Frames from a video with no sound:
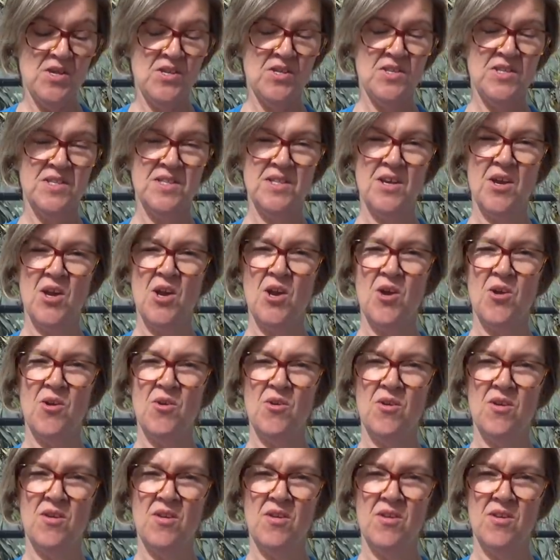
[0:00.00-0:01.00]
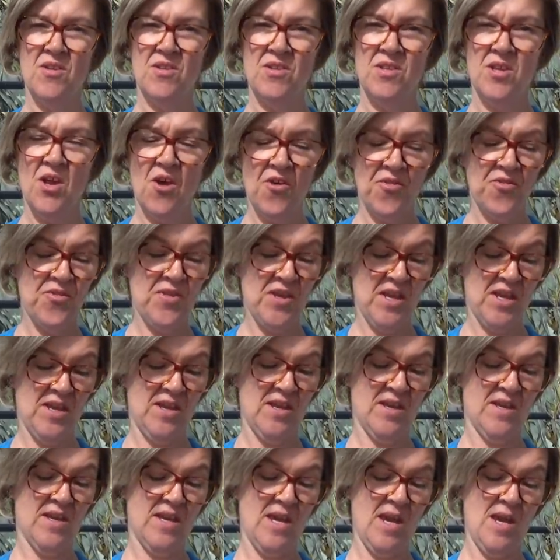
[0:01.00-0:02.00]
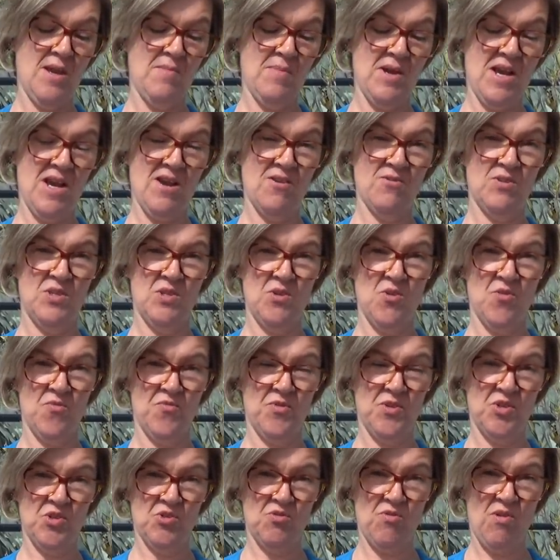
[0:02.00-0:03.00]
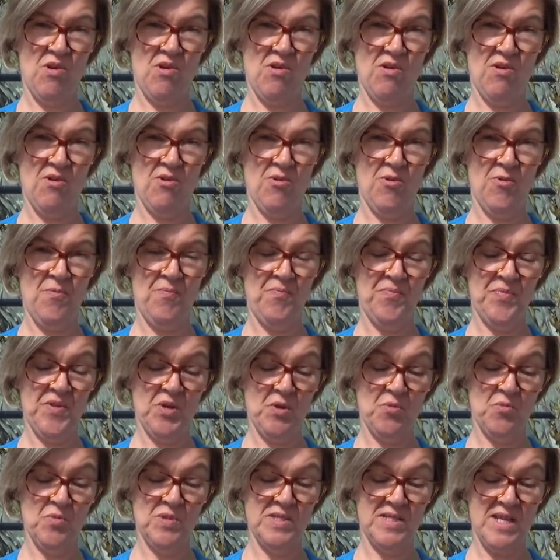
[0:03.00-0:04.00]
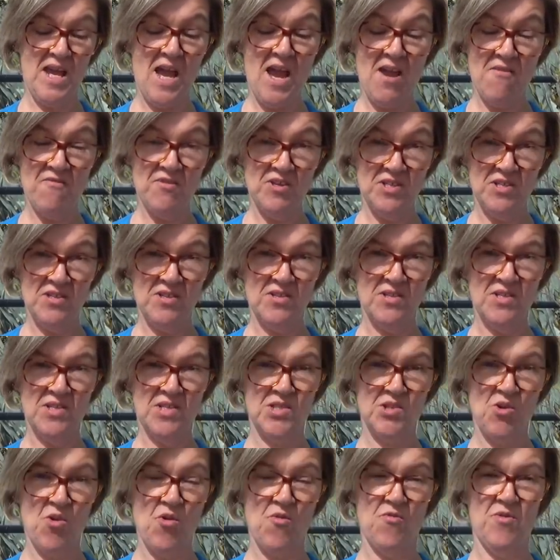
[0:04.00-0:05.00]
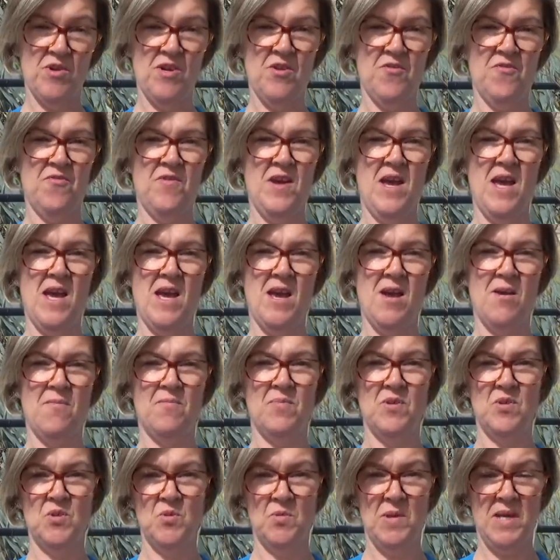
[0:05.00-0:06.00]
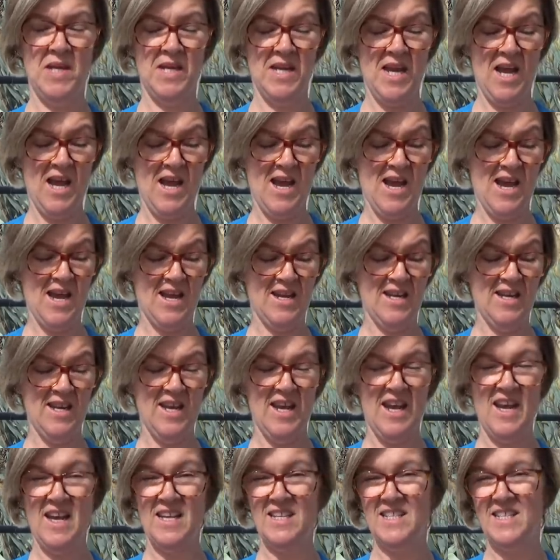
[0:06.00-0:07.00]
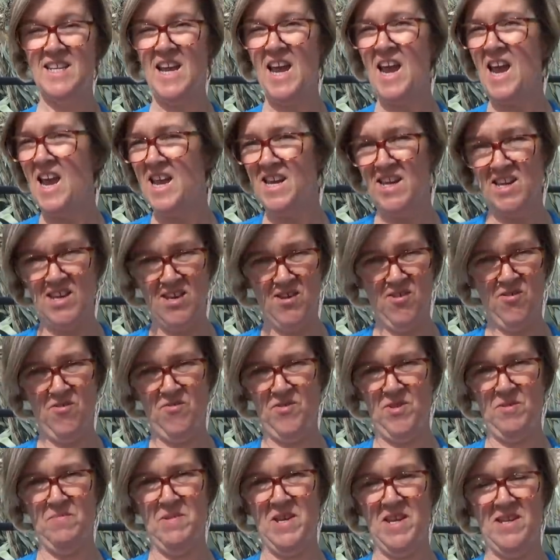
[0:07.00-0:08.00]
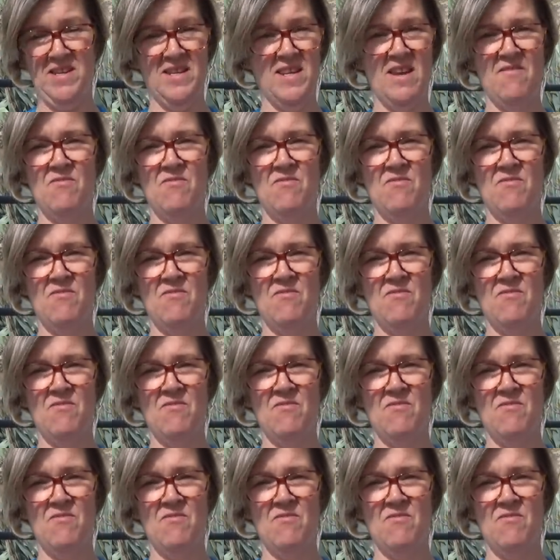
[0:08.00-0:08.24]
So nothing came out of the trial that was evidence of an affair between Anne and any of the men,